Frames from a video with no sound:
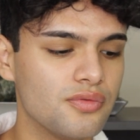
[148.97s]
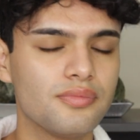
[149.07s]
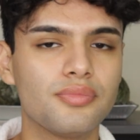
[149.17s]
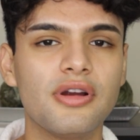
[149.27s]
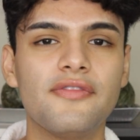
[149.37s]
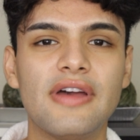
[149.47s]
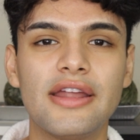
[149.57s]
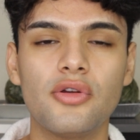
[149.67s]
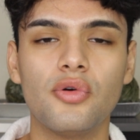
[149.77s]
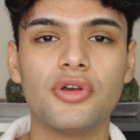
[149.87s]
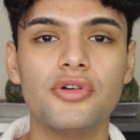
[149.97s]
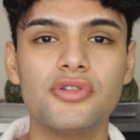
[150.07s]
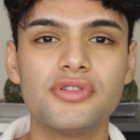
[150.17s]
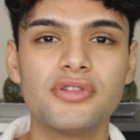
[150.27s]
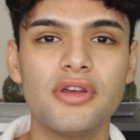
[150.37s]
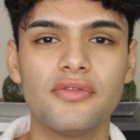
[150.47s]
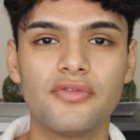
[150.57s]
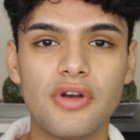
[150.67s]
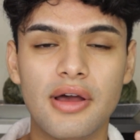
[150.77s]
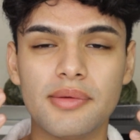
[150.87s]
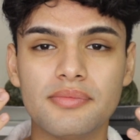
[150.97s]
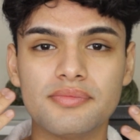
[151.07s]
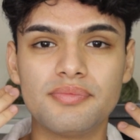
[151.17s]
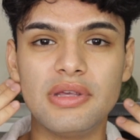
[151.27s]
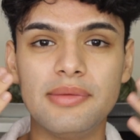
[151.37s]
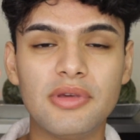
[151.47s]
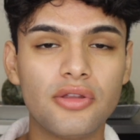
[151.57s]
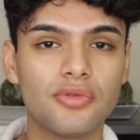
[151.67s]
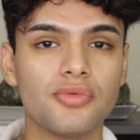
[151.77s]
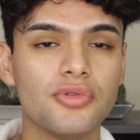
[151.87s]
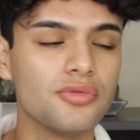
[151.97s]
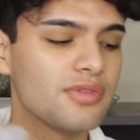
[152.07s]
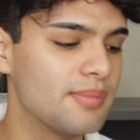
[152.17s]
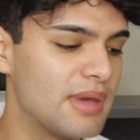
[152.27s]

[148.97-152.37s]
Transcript: prevent oils from peeping through the